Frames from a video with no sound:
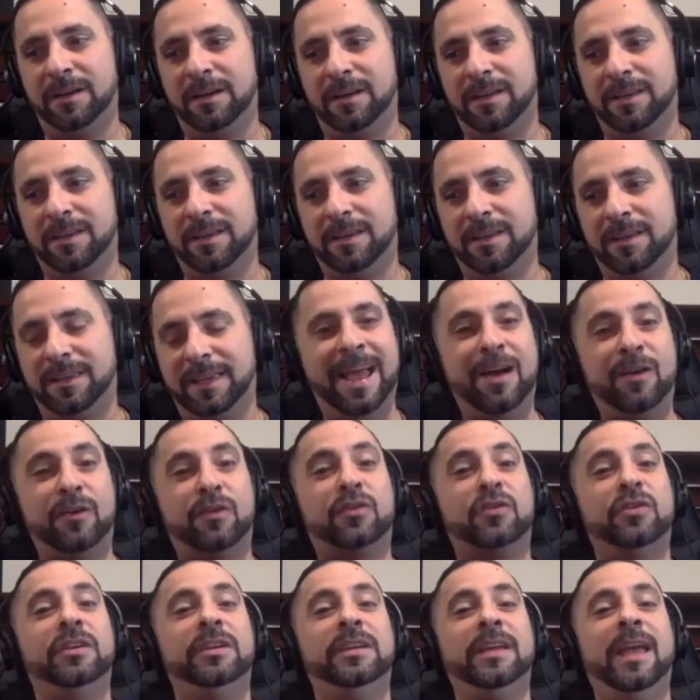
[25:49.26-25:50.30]
can now
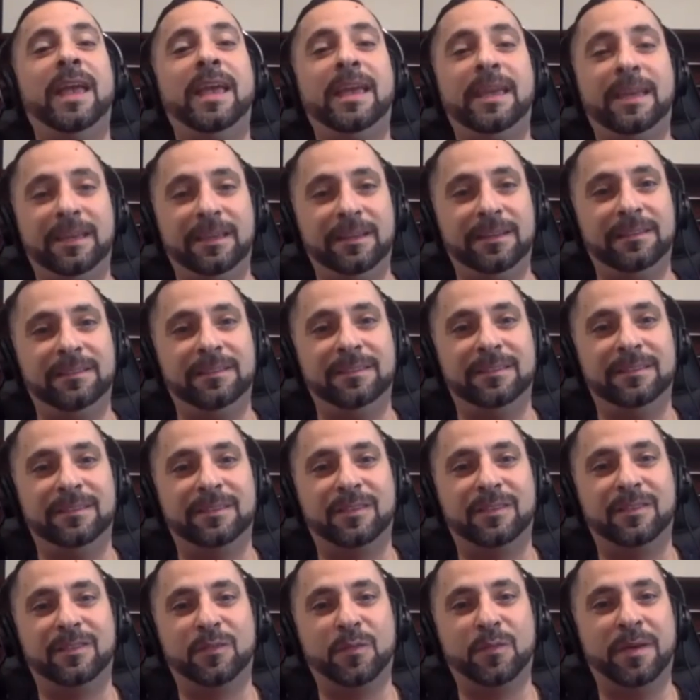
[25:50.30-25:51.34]
create
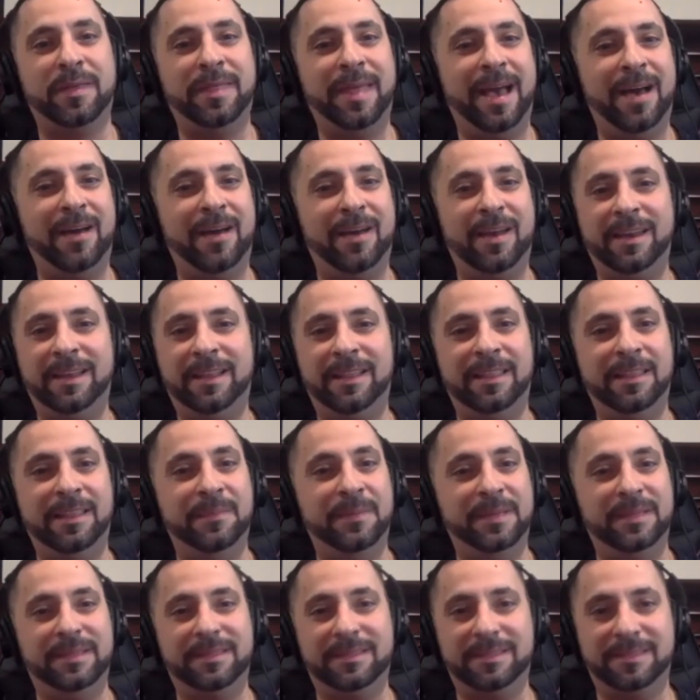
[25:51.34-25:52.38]
without any
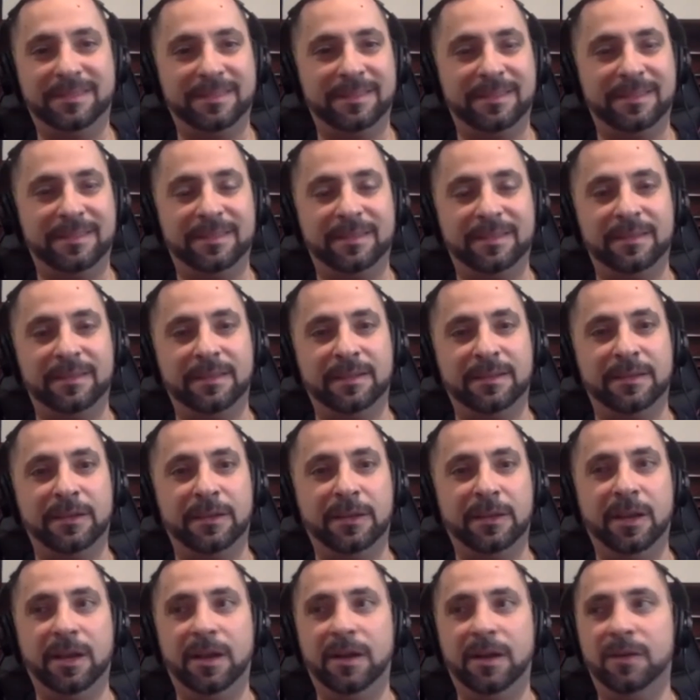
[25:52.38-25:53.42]
limits, you
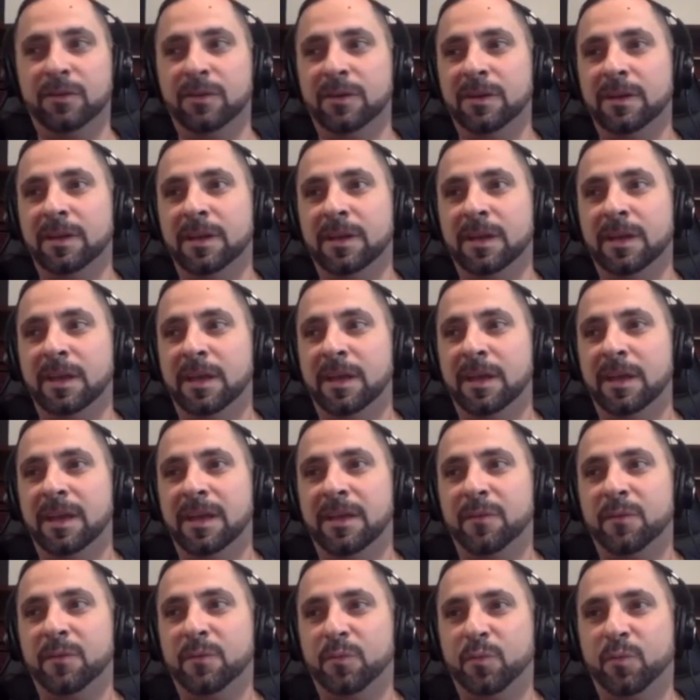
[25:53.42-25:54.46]
know,
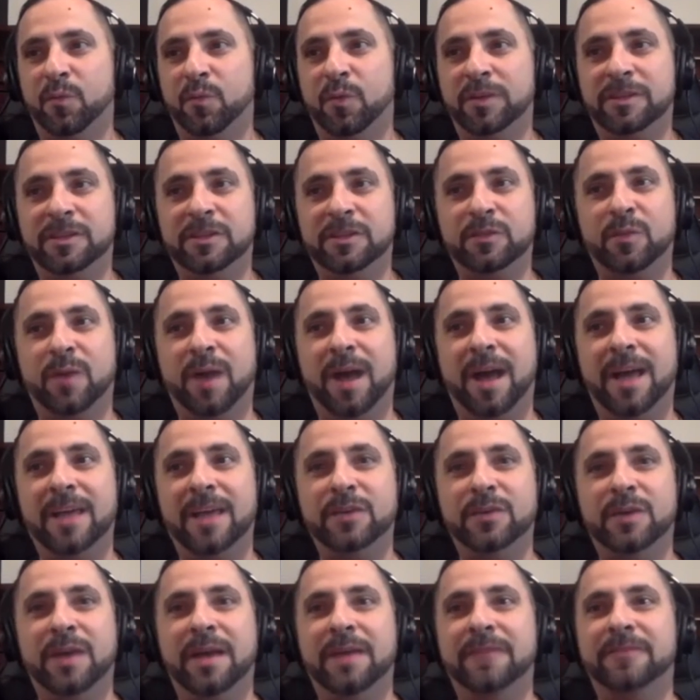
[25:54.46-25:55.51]
which is why you
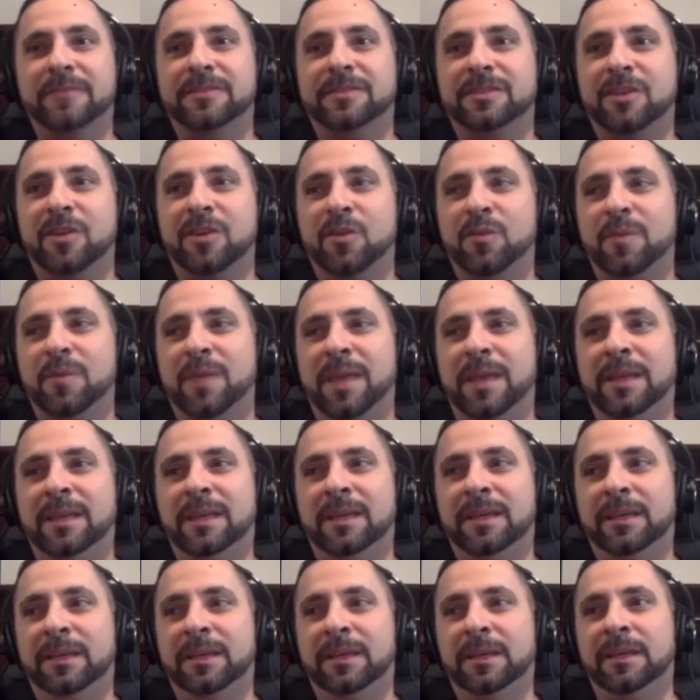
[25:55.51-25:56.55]
have so
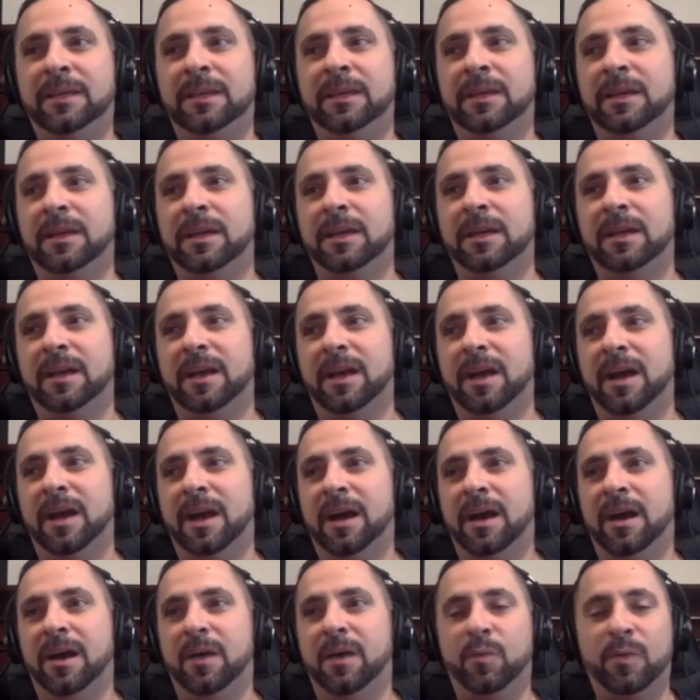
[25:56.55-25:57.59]
many
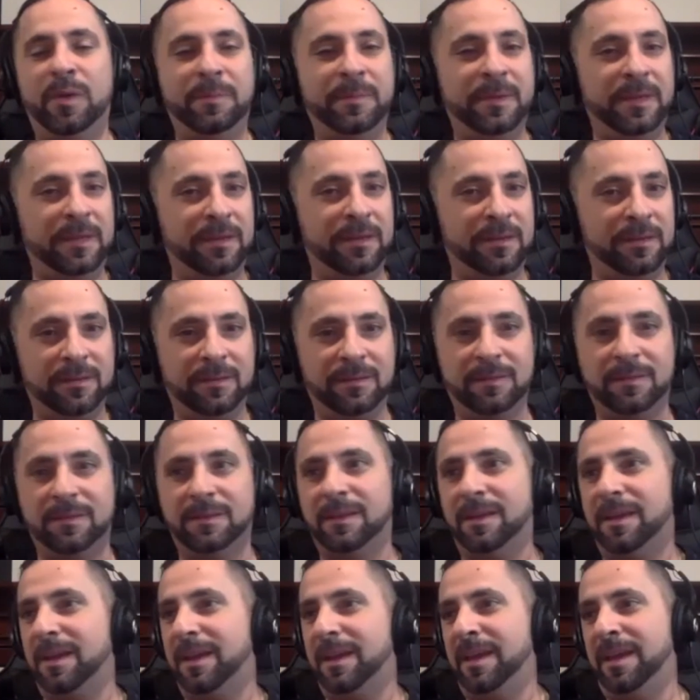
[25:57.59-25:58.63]
women
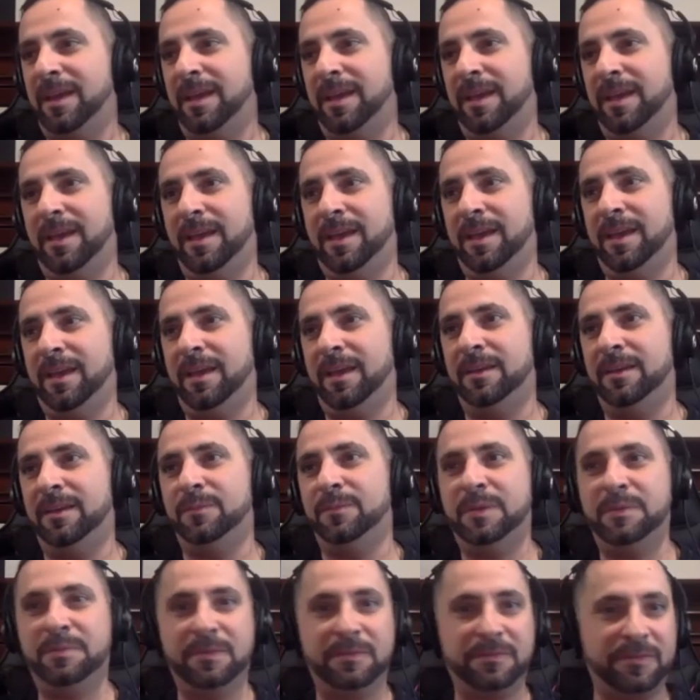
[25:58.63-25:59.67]
and
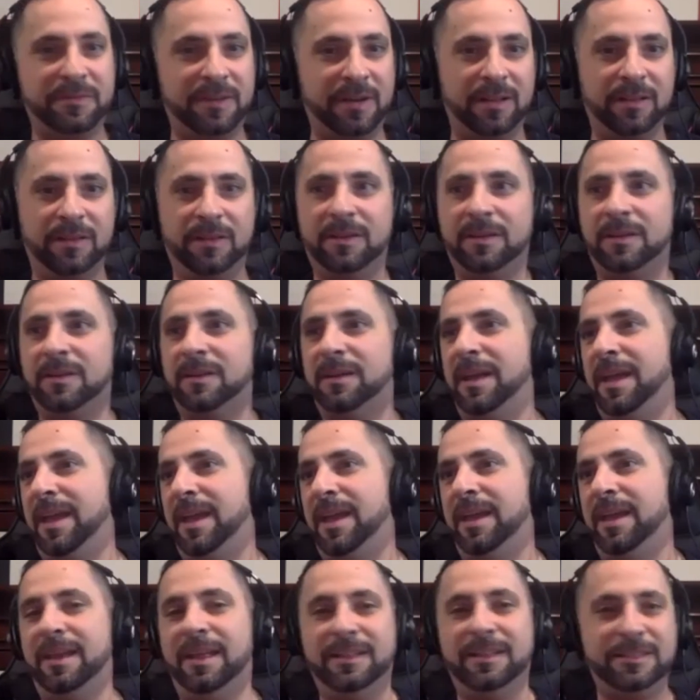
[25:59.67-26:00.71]
people of color
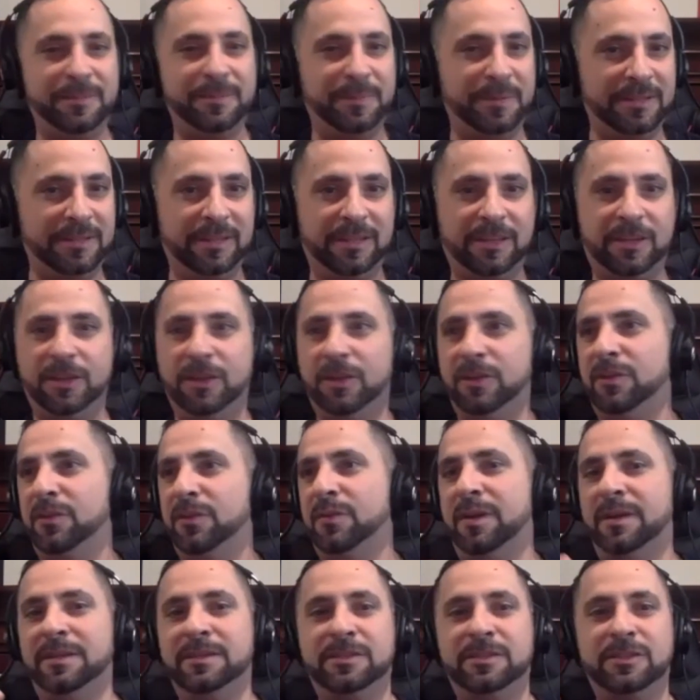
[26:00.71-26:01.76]
and LGBTQ
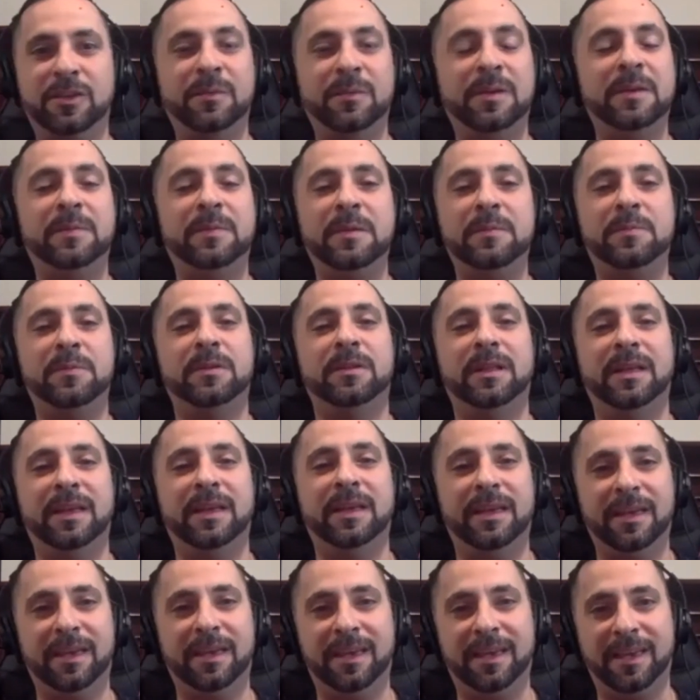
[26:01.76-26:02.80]
and so many people
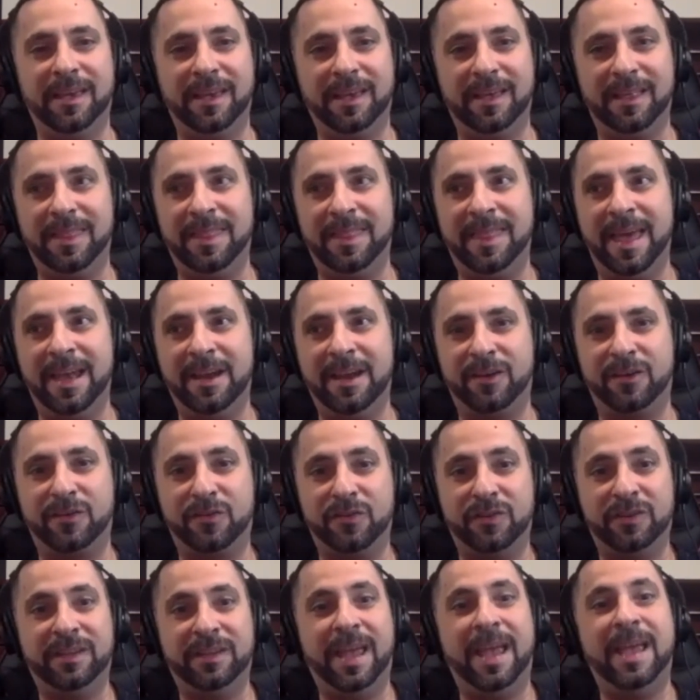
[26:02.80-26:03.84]
that are
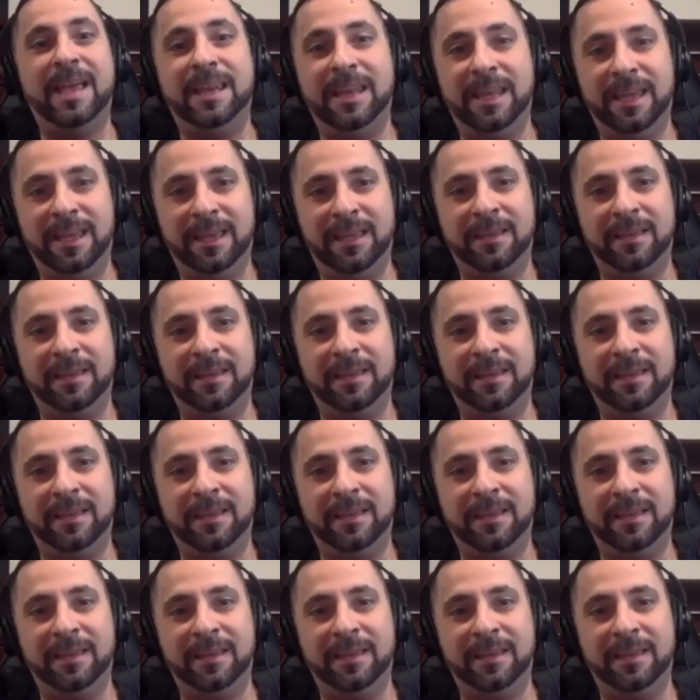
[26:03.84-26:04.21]
creating,